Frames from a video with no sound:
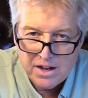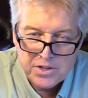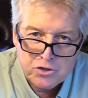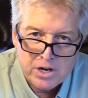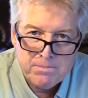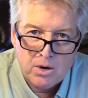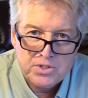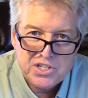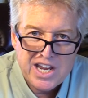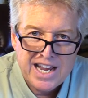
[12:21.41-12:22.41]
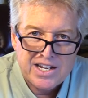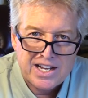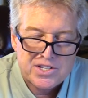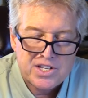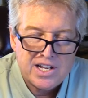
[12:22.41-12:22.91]
on the Dreamboat
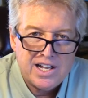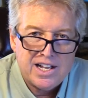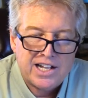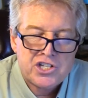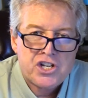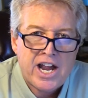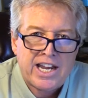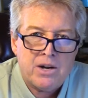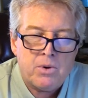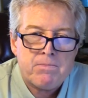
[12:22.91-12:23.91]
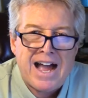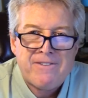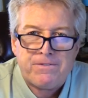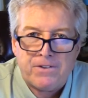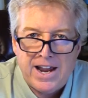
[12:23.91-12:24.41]
standings, let's check in with my
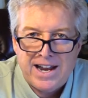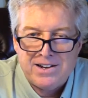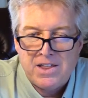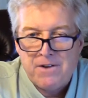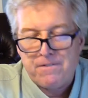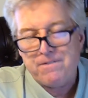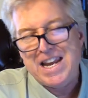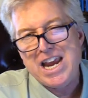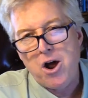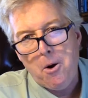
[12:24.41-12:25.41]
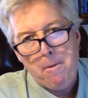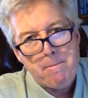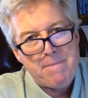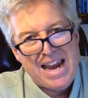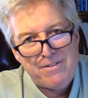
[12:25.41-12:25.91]
friend, the video
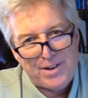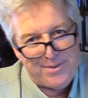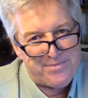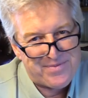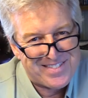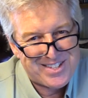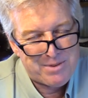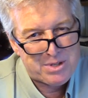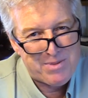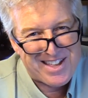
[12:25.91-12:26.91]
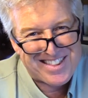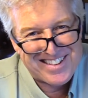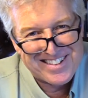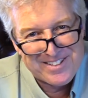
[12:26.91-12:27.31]
maven, Tim Smith.